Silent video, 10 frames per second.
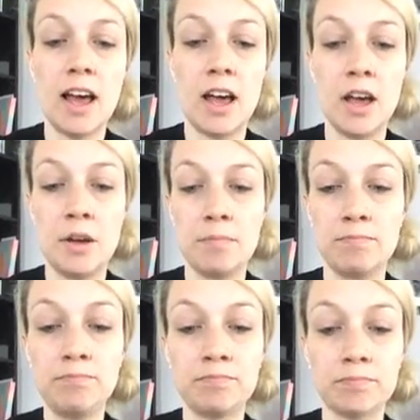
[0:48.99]

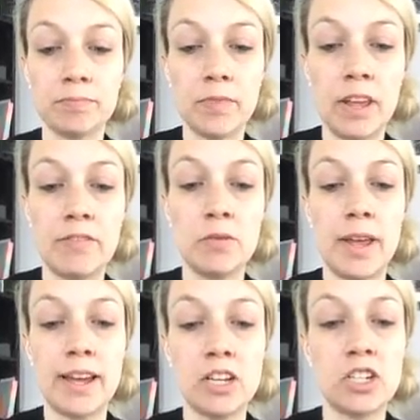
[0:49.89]
if you
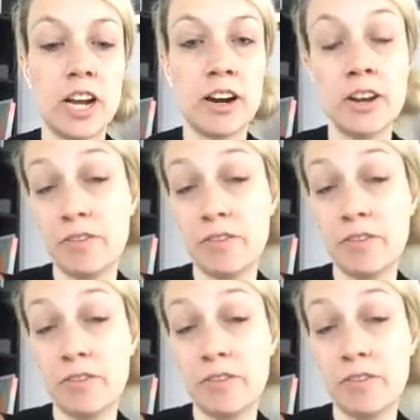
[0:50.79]
like and share,